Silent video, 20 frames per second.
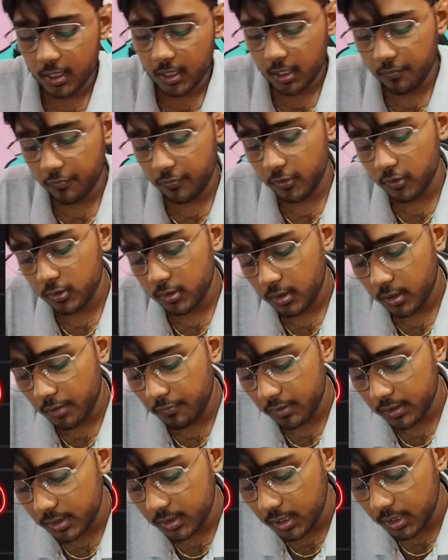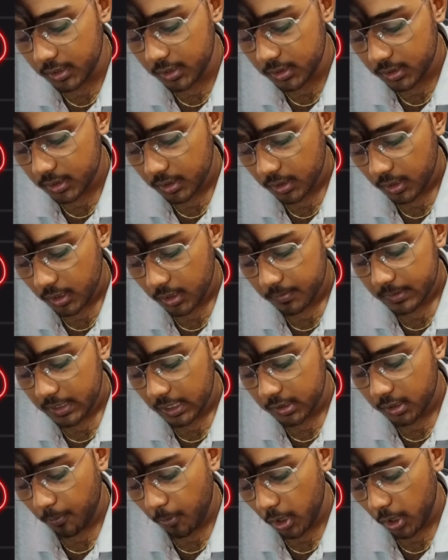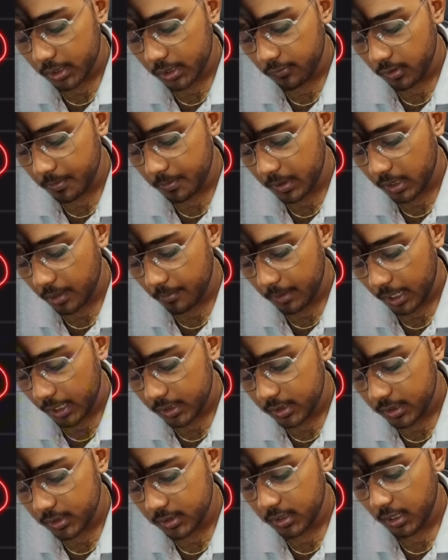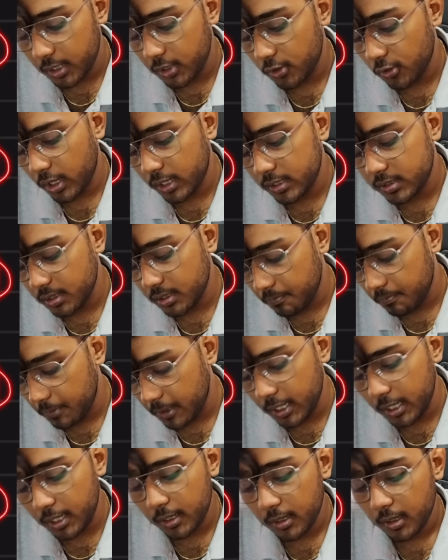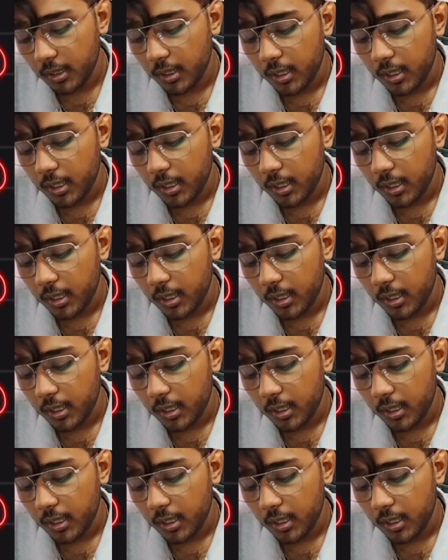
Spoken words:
If you reverse this, the pointer will become like this, and you can simply